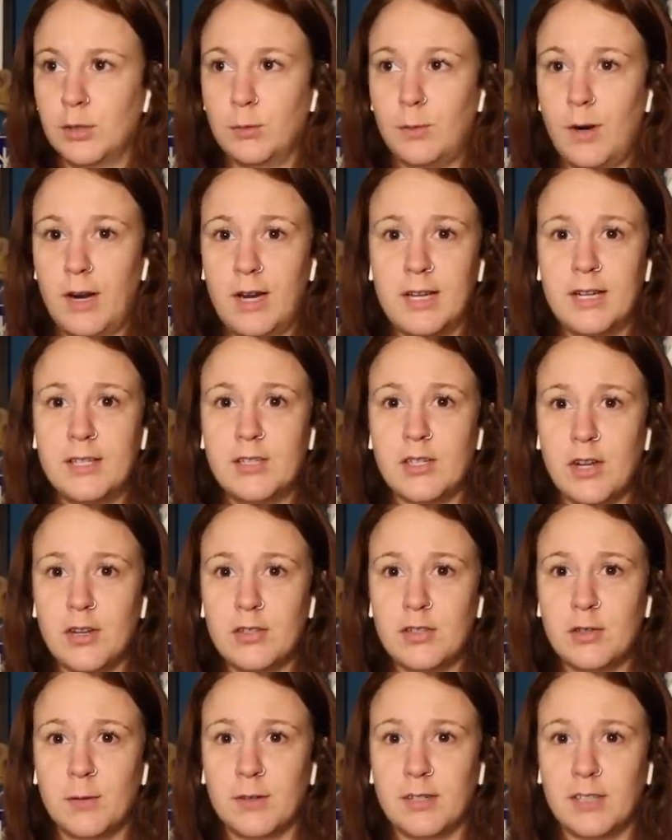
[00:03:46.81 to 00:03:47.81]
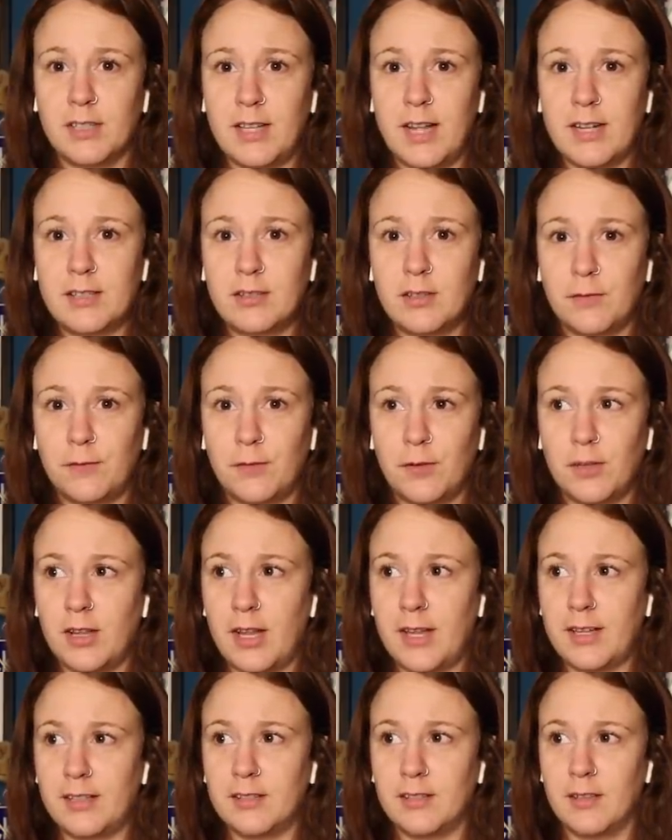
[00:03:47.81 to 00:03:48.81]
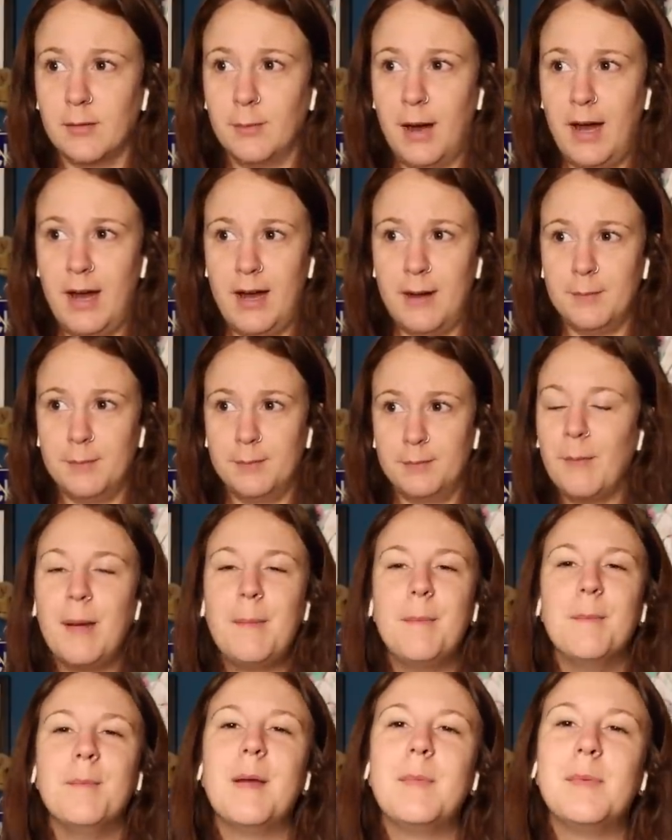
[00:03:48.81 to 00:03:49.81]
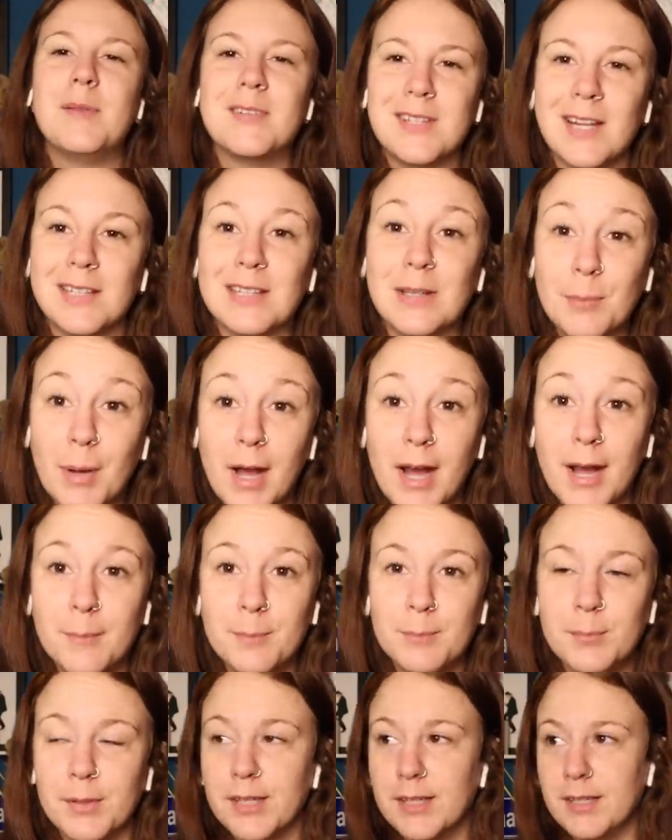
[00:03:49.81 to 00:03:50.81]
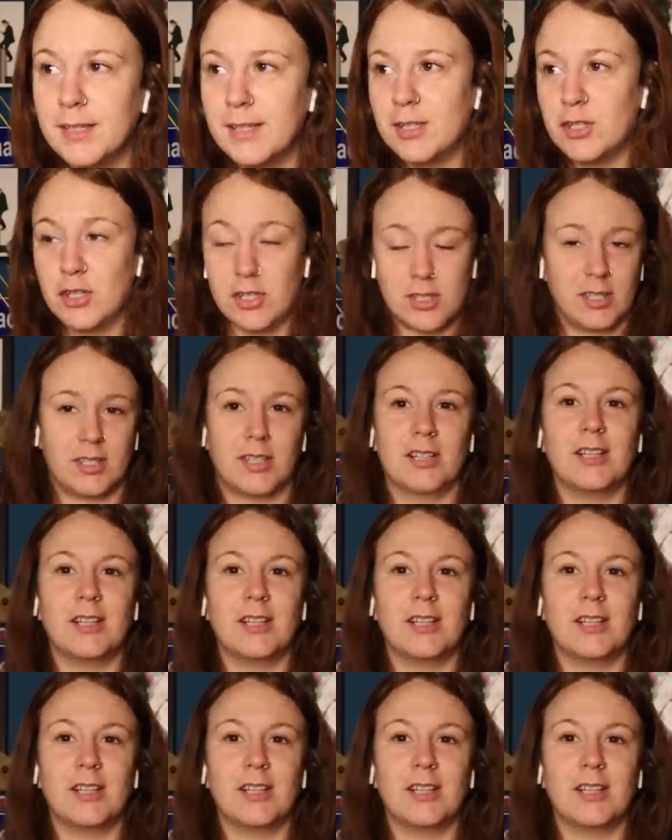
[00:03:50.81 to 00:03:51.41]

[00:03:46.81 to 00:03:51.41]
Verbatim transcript: So Rocky's also a collector for like the mob. Maybe, maybe he's not the mob, but he's just a